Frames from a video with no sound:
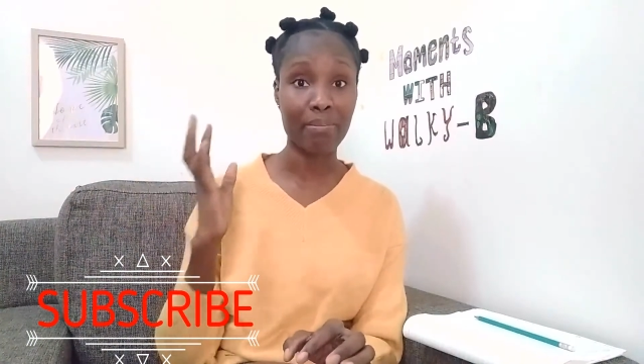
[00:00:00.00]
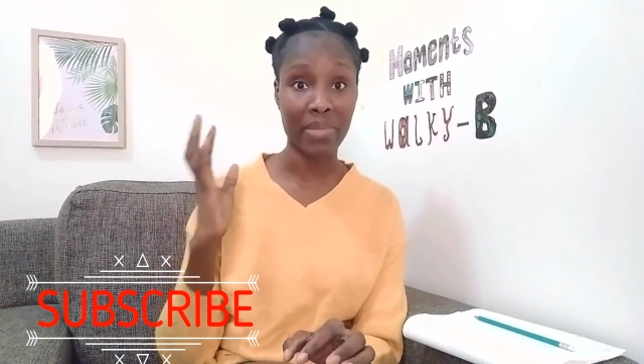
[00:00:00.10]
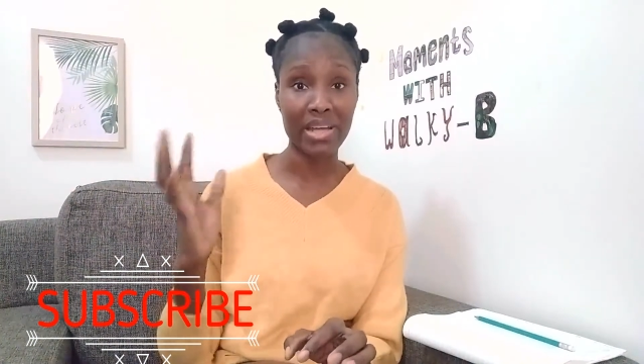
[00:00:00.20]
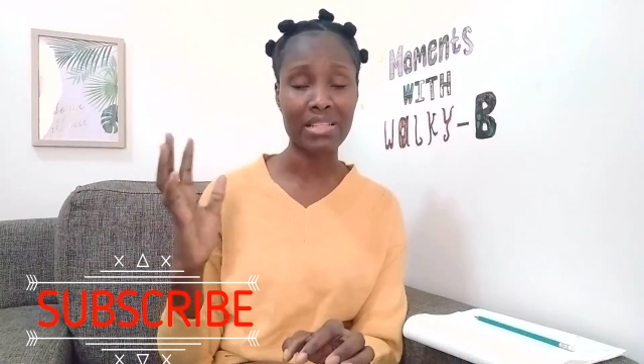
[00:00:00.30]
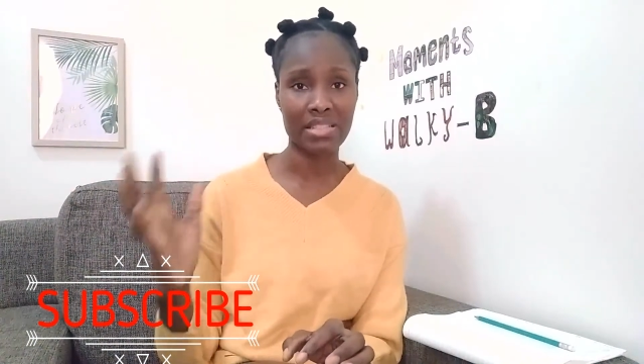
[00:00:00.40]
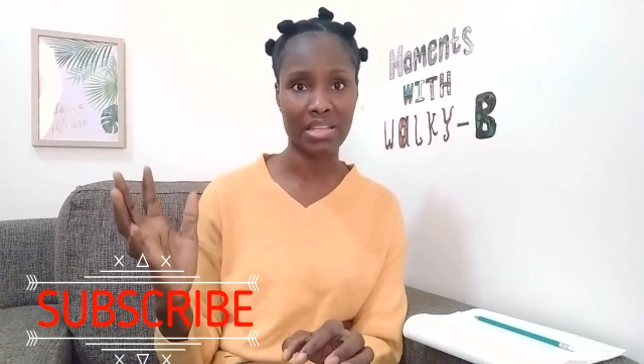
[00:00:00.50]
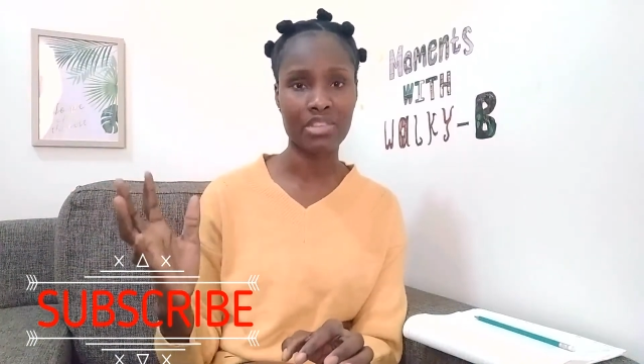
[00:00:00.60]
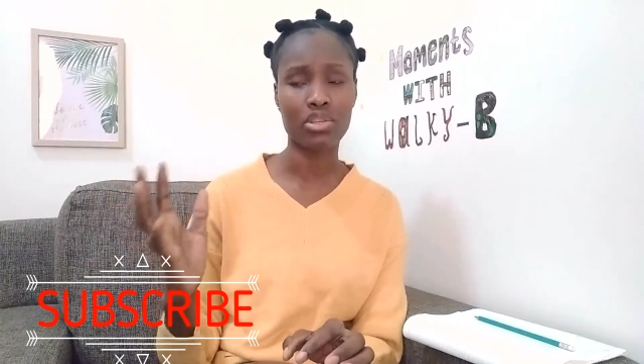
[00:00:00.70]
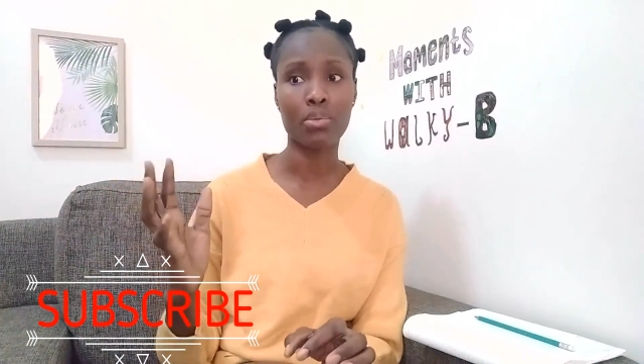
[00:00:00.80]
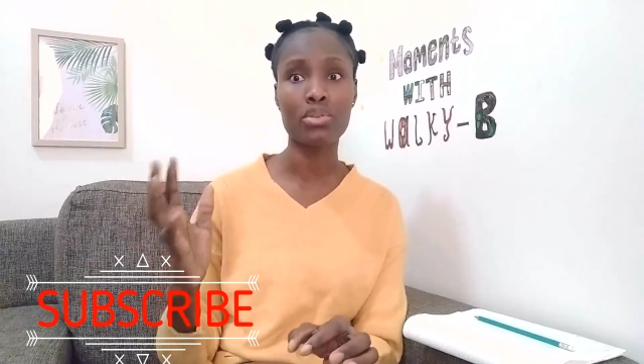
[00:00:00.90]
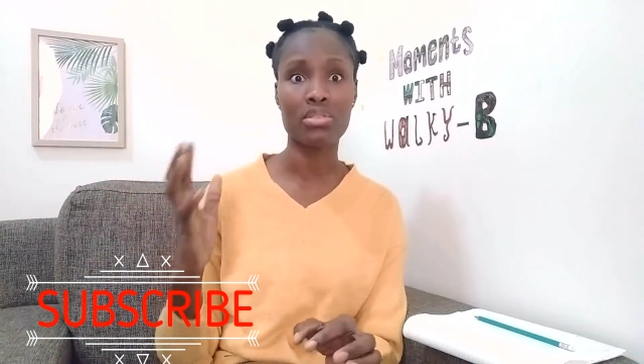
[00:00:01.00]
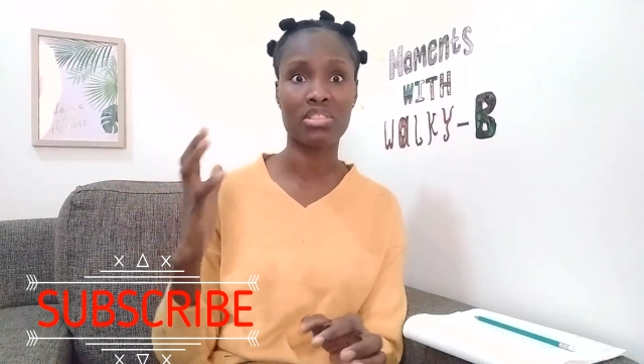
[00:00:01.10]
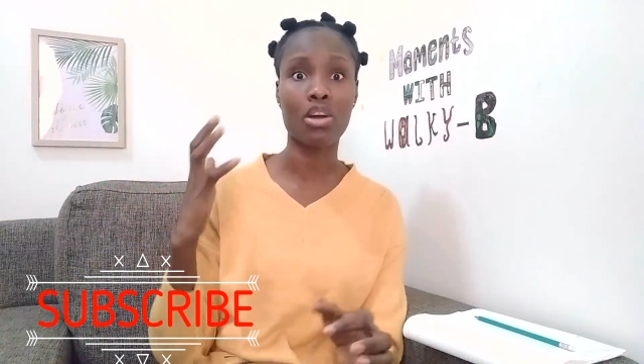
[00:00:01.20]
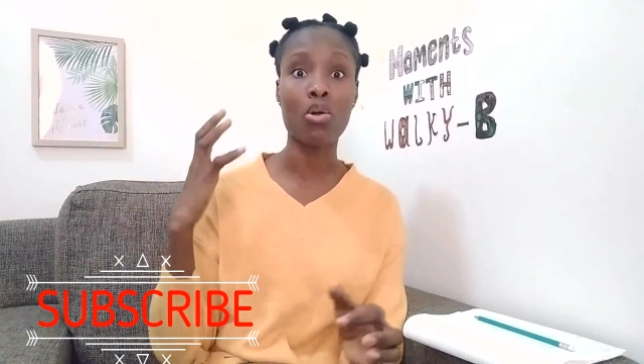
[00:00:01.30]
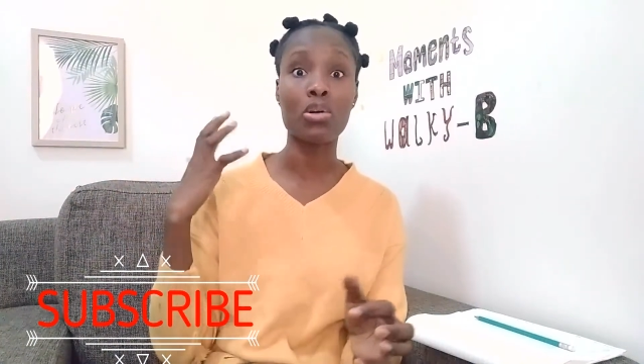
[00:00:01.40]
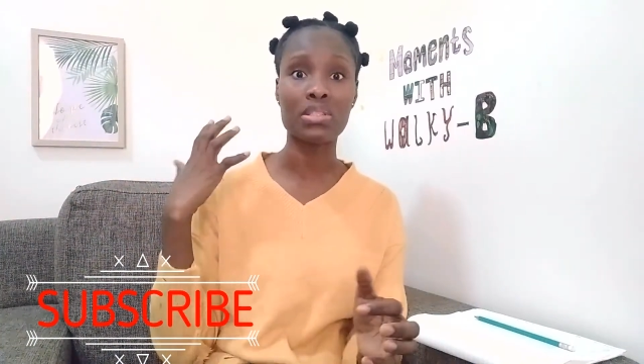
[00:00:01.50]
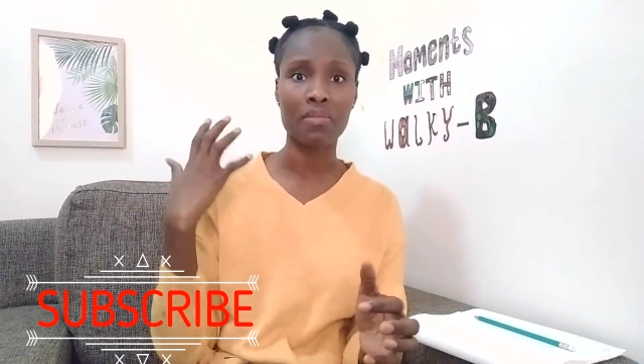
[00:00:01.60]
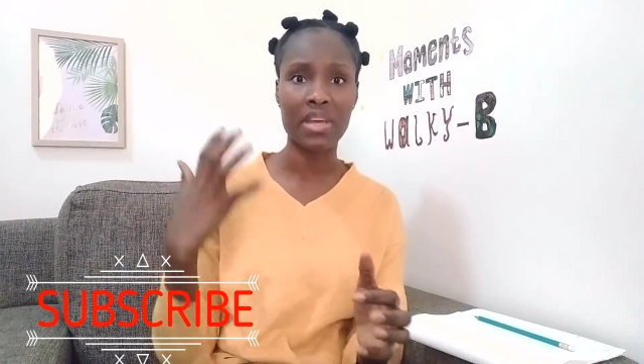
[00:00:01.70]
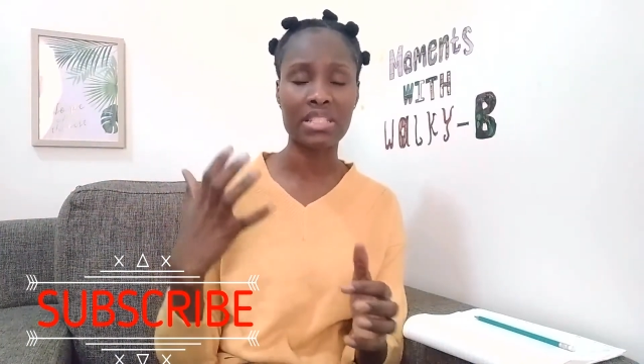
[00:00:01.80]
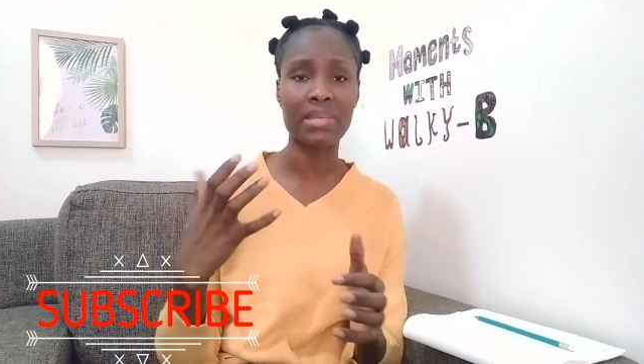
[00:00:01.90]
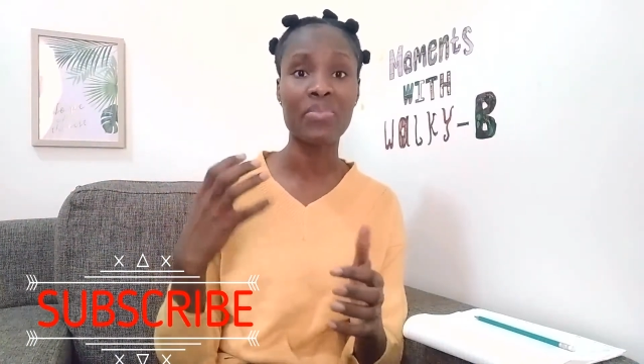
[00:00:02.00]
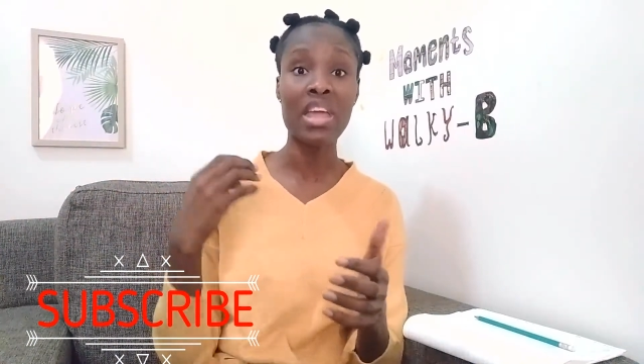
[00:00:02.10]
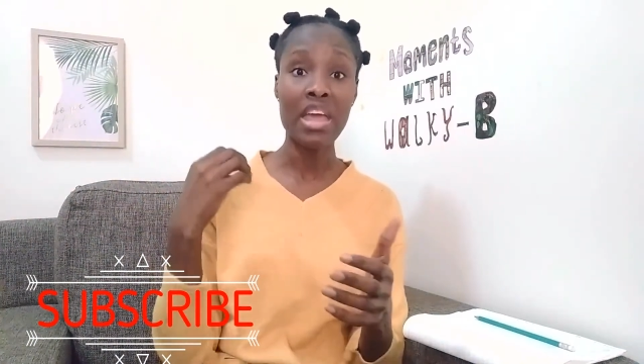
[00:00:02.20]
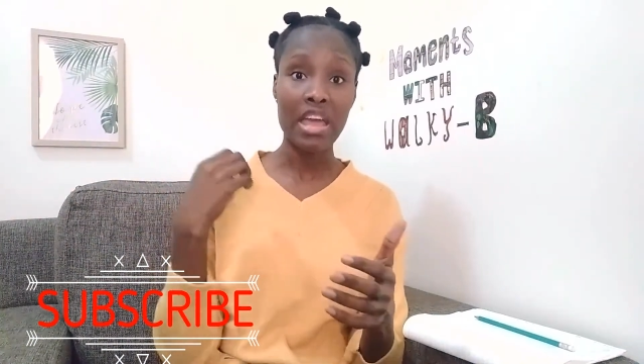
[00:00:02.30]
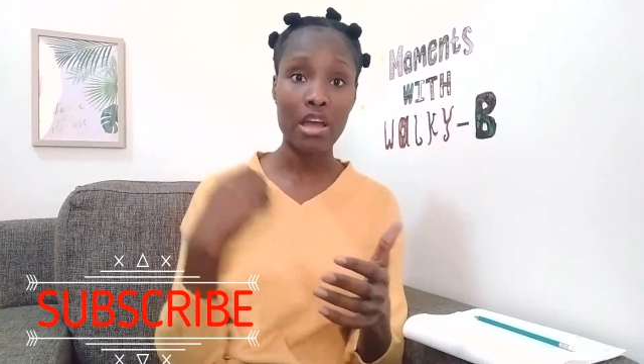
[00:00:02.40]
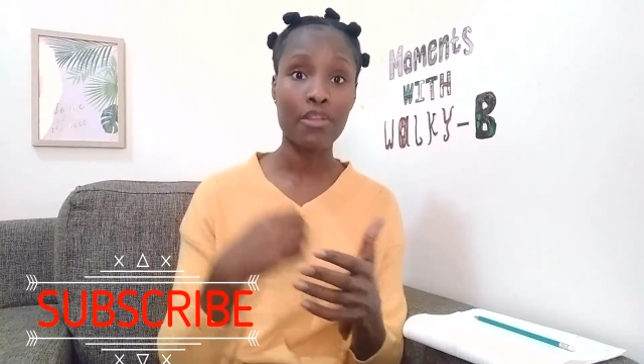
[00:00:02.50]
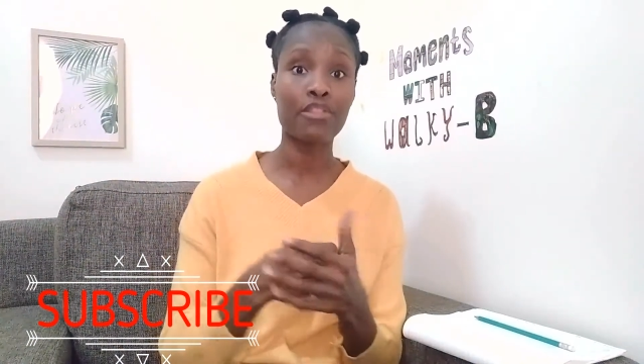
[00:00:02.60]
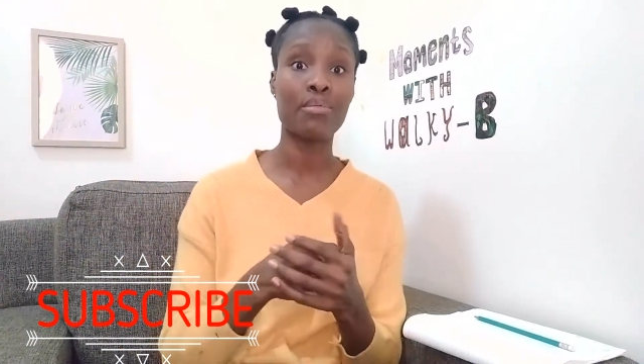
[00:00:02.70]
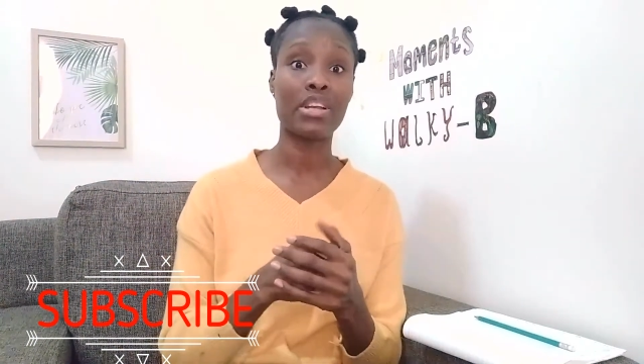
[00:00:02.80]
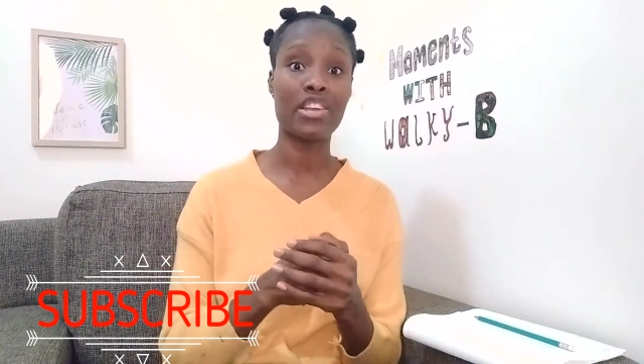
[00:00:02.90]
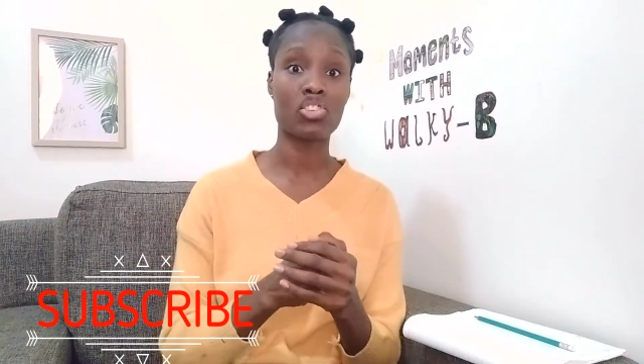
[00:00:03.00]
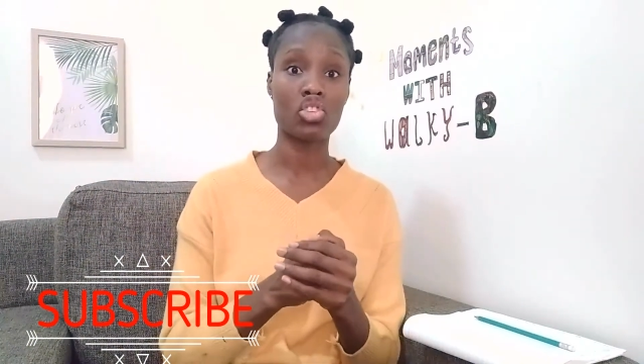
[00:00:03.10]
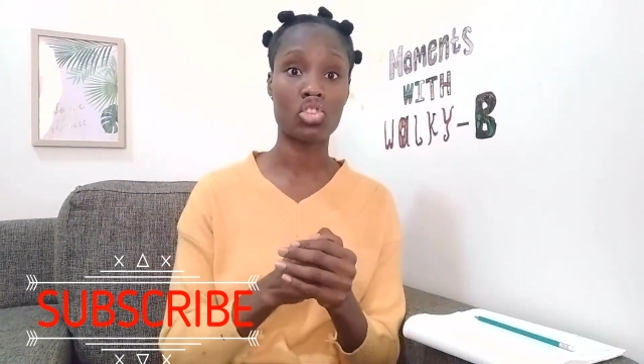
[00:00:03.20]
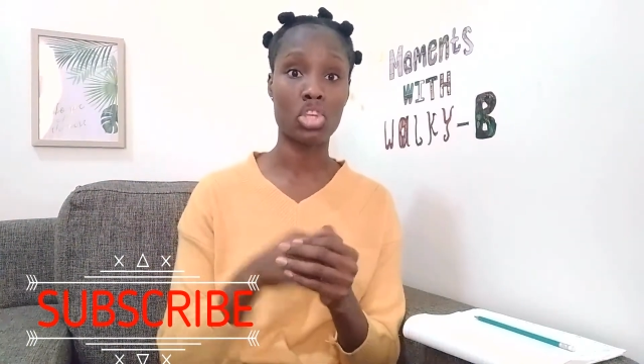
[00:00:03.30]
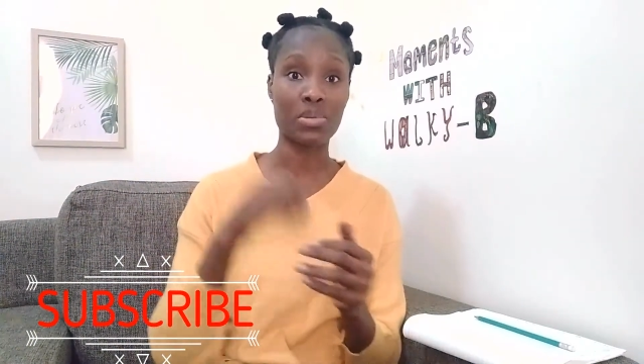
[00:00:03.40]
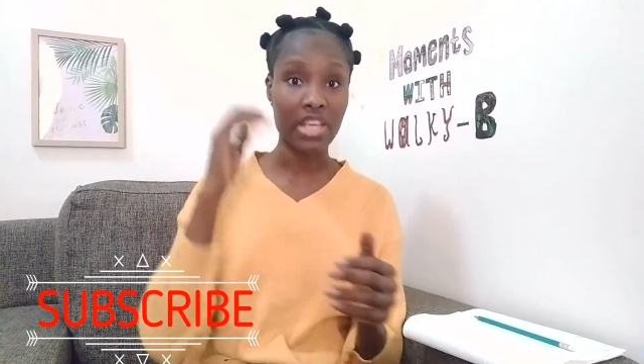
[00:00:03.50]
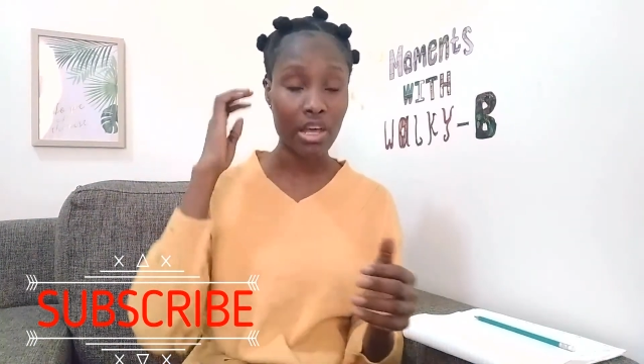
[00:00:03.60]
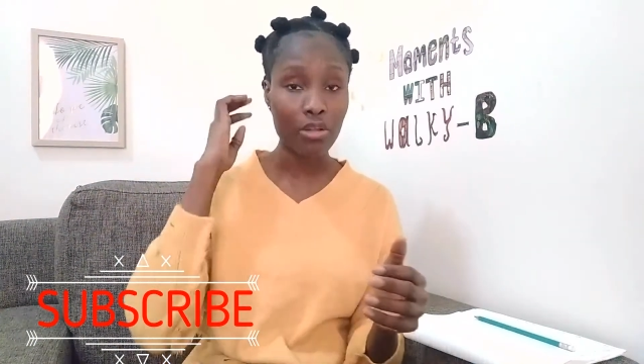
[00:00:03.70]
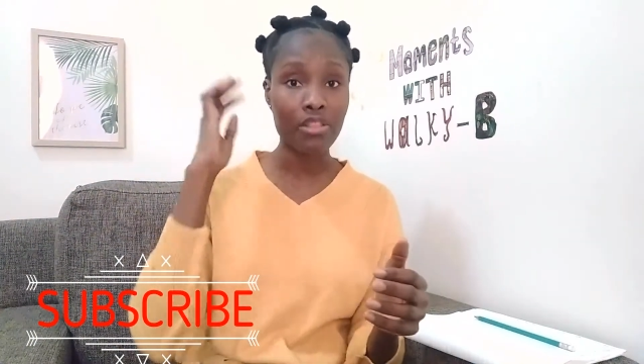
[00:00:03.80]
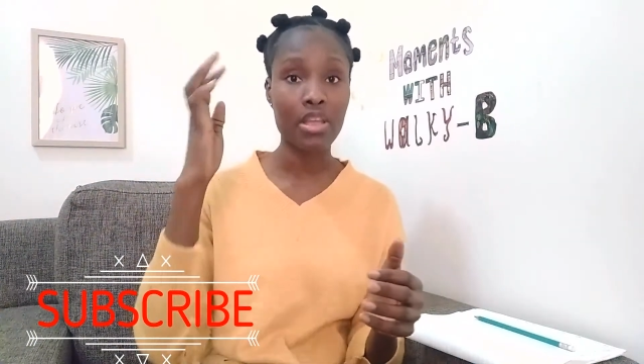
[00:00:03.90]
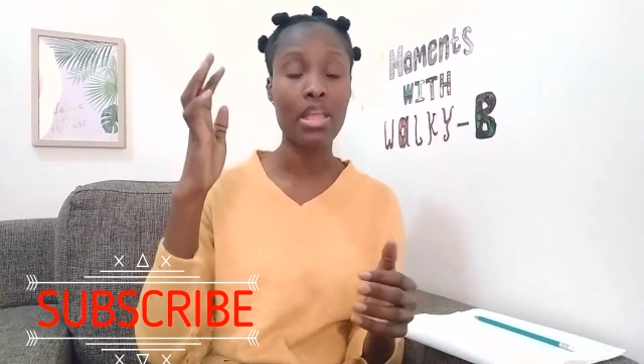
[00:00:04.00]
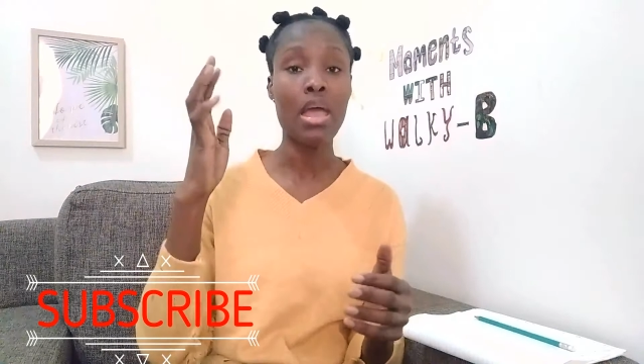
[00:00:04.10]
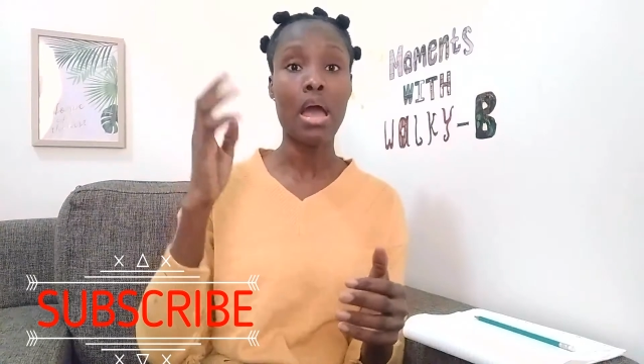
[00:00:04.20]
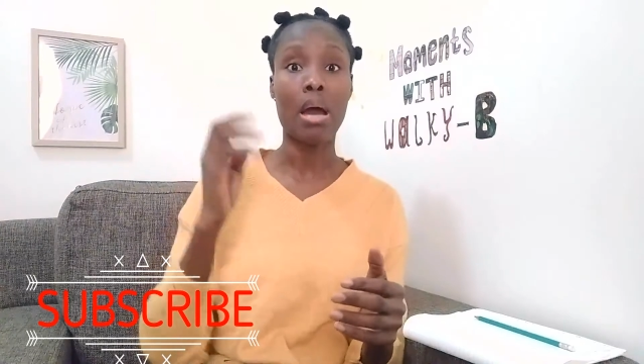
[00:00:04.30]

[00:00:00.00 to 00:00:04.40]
mindset, you're going to start cultivating healthy relationships, healthy